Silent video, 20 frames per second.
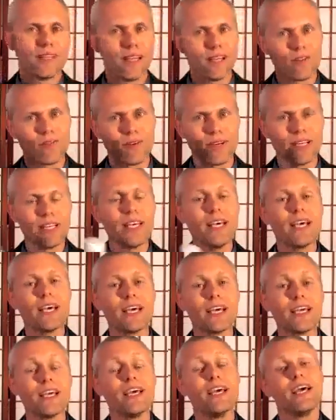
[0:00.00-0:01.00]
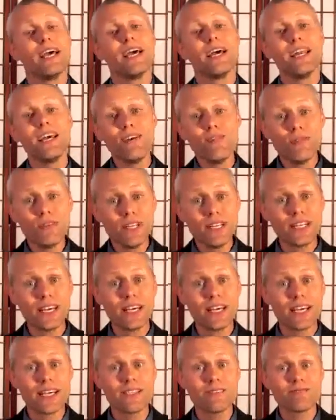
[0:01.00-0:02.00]
every day, and every
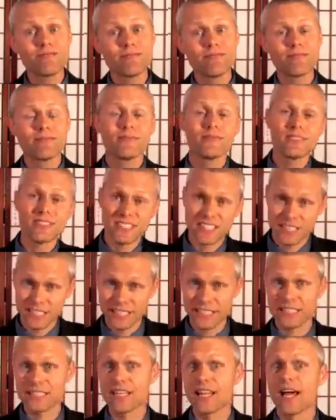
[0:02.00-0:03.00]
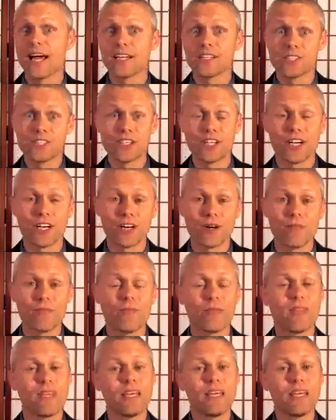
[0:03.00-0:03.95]
day since last year,